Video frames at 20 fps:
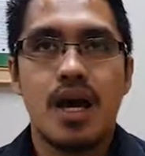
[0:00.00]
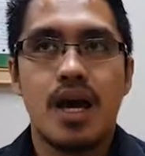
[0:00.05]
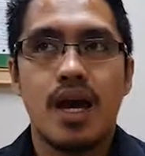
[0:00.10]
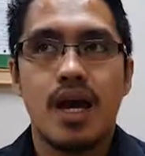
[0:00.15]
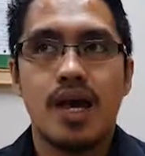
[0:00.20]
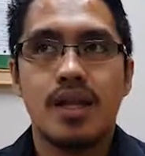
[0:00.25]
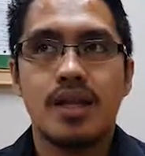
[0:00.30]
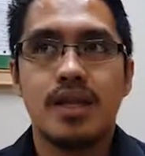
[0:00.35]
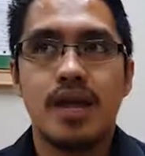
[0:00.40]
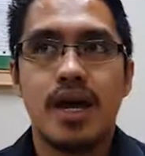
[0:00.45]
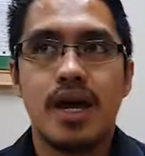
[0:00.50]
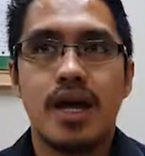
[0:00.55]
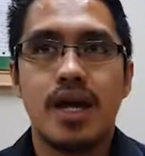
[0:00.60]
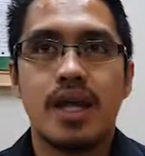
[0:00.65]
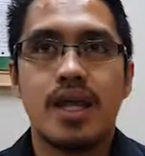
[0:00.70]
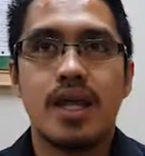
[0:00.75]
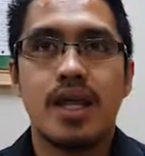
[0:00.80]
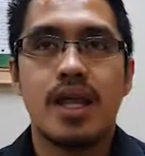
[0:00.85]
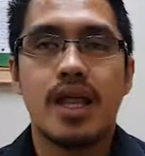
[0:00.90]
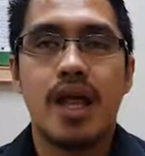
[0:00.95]
And
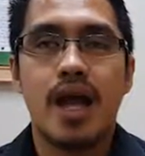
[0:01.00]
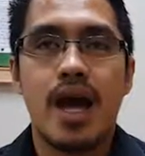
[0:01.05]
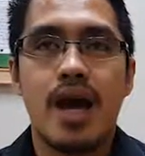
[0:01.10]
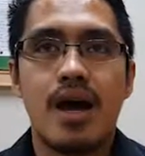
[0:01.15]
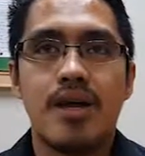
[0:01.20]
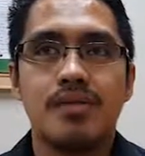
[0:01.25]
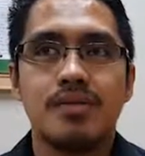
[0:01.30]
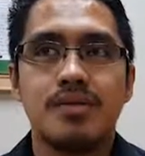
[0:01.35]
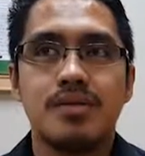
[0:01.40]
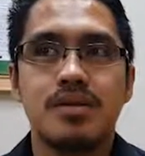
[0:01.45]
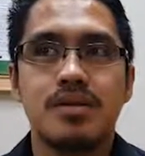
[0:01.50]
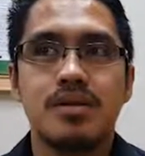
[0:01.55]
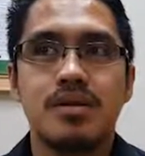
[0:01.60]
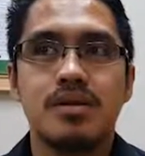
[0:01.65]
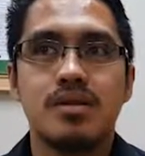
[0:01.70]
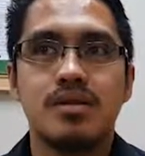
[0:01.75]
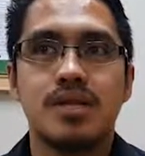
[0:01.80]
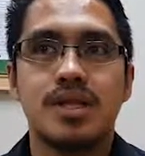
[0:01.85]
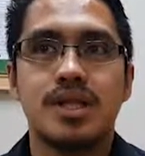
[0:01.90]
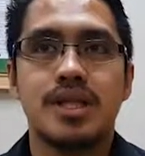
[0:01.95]
then
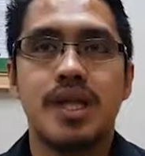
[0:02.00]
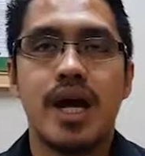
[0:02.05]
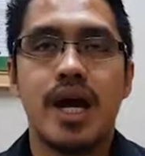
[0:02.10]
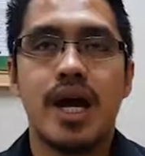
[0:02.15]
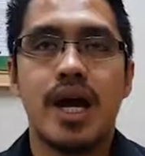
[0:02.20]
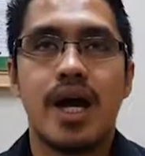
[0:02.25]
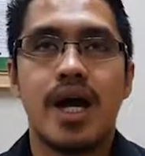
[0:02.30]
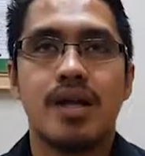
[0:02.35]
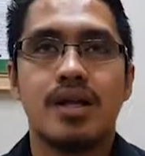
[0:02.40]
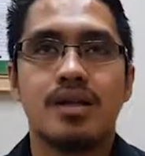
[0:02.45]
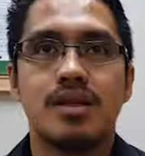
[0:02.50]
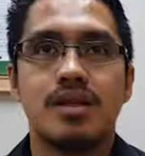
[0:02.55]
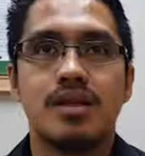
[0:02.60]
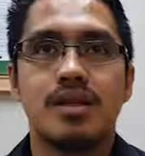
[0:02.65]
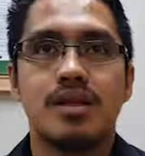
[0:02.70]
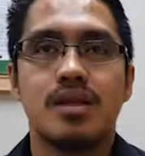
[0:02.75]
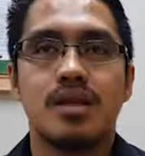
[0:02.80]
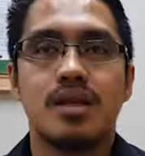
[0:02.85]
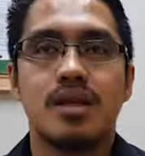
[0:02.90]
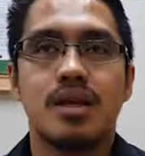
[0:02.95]
after that,
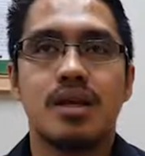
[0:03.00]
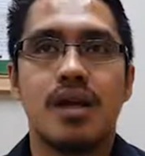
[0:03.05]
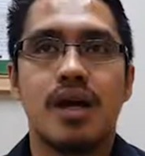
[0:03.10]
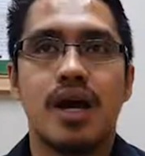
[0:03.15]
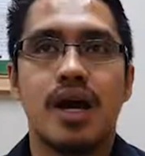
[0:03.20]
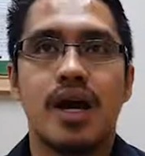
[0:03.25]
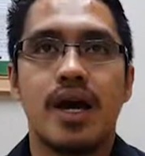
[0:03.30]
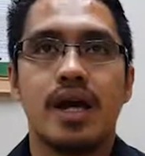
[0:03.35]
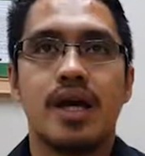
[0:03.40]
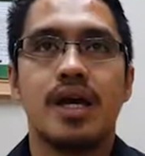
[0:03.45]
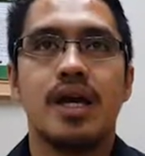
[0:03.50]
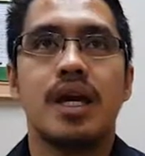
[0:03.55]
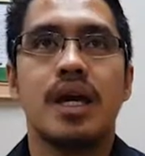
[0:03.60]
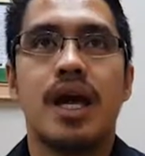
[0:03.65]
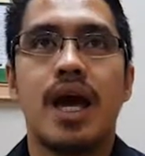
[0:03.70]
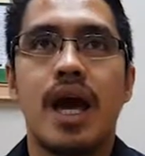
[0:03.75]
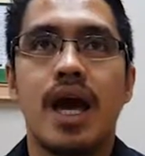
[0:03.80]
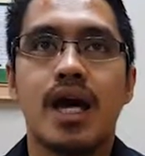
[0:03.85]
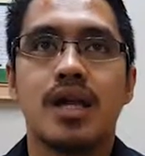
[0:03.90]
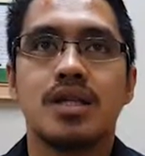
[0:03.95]

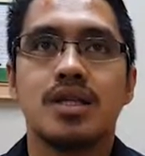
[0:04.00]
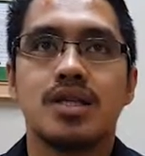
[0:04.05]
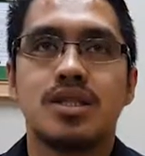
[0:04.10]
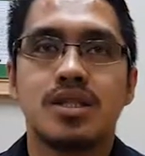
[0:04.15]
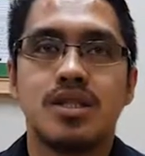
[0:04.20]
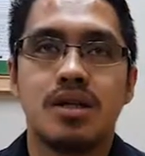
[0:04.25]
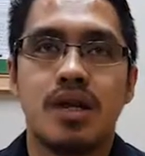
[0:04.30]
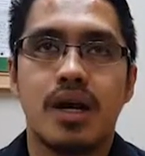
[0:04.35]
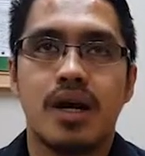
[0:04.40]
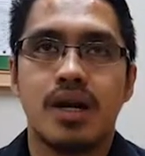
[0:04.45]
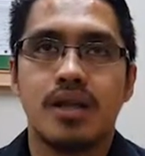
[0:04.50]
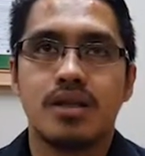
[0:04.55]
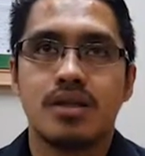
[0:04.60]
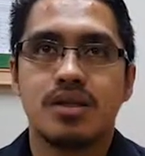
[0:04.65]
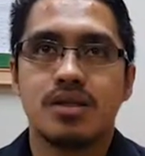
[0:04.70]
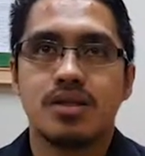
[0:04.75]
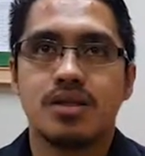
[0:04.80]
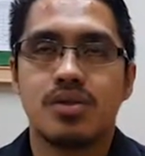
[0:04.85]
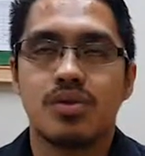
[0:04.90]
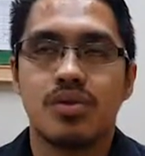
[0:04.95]
I had a
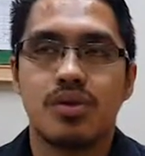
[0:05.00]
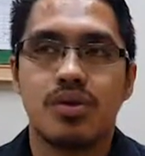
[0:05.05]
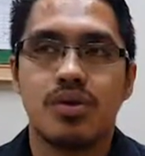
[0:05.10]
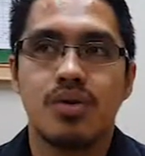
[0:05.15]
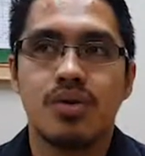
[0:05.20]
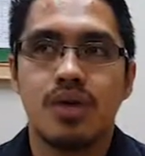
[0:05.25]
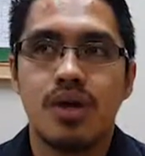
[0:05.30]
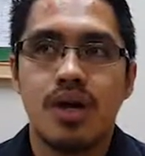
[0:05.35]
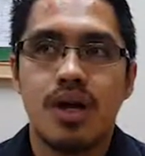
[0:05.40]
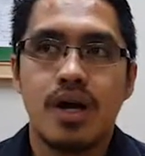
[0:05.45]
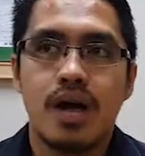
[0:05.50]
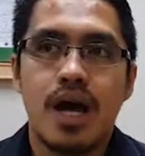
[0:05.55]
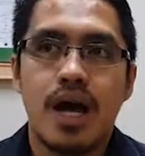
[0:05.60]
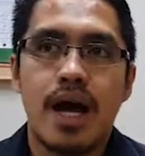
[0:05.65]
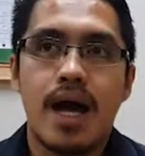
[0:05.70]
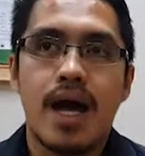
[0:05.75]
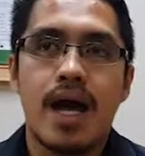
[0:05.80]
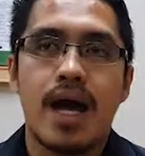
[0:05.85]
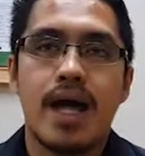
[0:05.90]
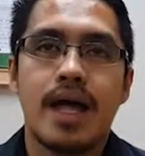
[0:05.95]
chance to
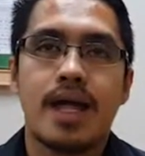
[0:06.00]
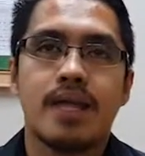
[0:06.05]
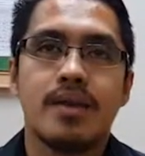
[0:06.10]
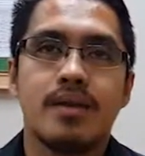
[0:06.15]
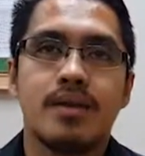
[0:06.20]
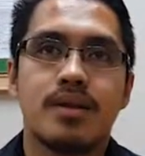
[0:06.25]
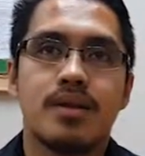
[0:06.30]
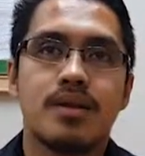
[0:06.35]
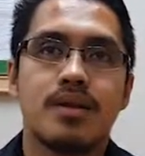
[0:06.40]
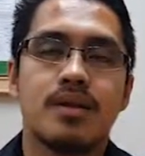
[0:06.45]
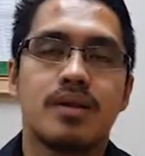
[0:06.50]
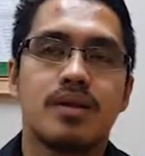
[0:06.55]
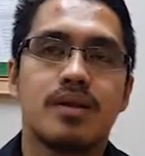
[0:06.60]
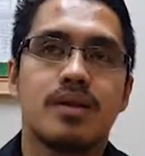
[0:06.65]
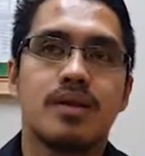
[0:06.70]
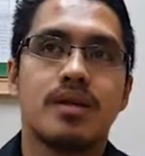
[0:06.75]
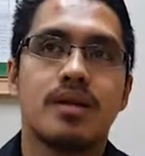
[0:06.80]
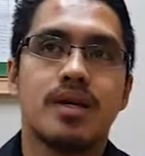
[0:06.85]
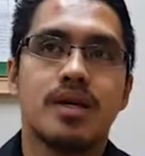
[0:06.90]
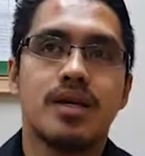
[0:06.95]
handle
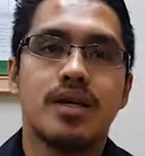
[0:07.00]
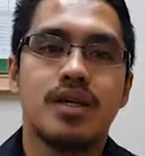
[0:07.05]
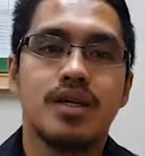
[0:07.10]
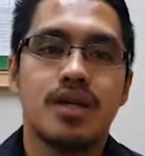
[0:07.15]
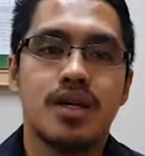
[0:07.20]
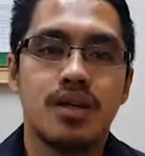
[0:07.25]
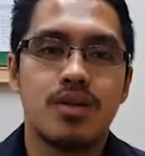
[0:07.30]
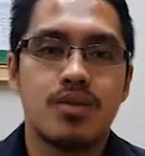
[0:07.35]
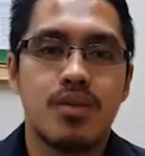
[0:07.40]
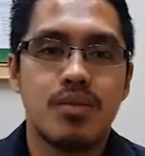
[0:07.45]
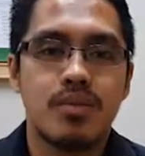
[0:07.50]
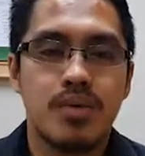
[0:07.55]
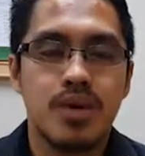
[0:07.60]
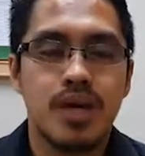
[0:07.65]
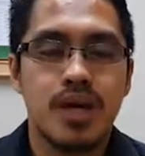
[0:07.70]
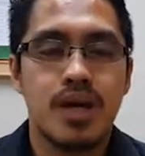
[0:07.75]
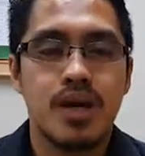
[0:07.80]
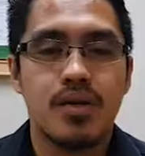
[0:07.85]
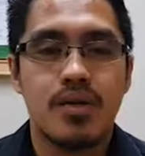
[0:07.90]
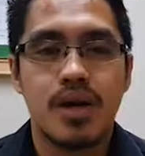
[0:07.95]
children with
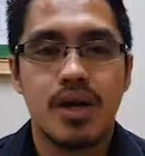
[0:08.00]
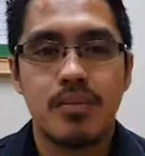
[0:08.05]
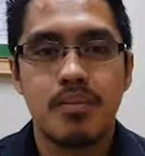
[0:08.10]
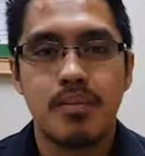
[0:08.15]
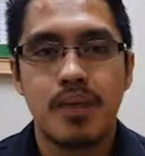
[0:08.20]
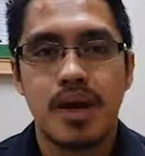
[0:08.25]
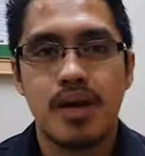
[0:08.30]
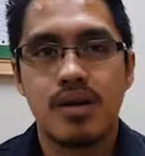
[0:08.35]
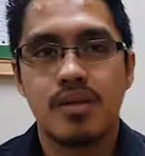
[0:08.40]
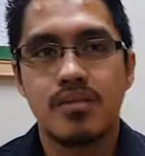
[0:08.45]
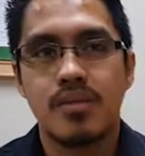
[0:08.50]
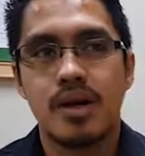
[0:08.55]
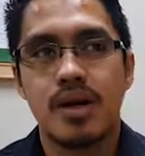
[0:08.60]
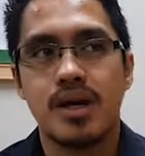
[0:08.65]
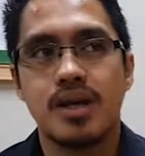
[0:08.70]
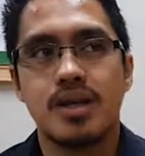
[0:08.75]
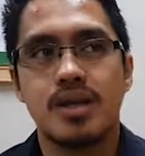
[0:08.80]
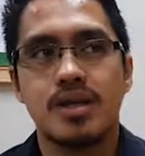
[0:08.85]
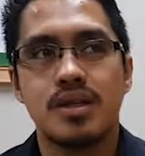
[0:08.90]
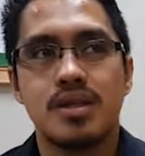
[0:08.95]
hearing
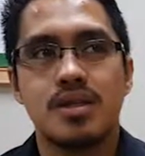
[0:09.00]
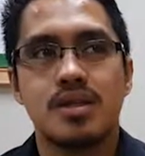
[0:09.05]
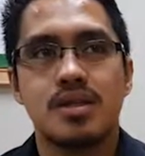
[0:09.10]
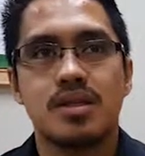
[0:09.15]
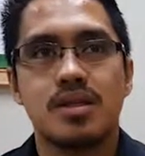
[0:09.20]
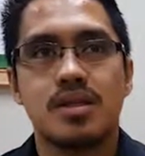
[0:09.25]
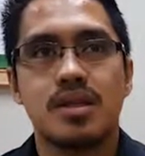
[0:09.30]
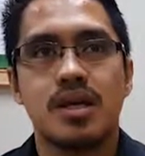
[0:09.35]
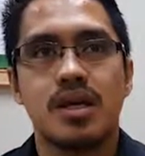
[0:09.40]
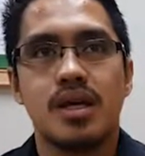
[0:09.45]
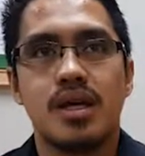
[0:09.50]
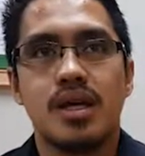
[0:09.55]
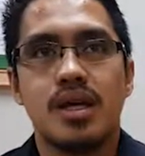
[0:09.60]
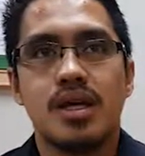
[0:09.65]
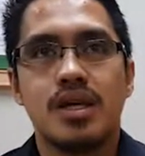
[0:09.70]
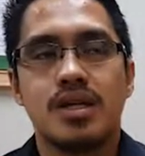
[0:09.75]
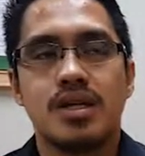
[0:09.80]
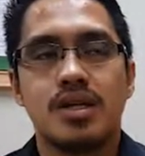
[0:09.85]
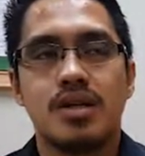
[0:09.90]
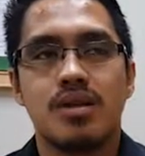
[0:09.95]
impairments,
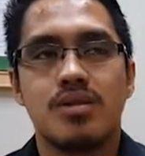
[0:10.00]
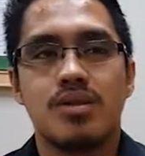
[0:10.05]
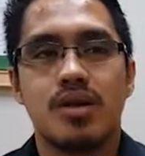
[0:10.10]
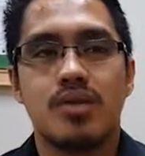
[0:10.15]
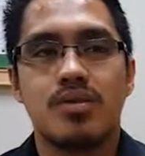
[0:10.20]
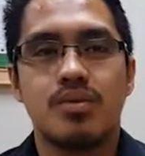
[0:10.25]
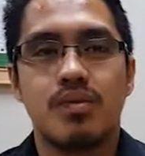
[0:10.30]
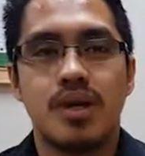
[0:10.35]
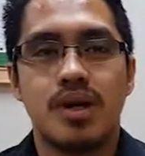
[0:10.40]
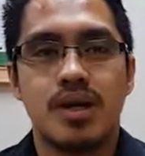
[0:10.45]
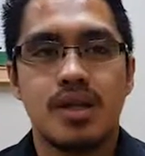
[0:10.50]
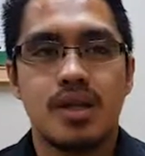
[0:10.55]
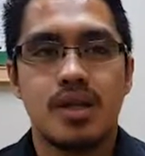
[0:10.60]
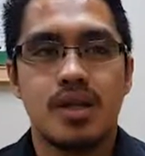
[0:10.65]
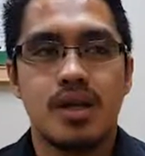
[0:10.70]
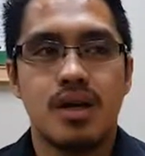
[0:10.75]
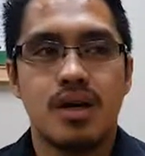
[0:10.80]
children with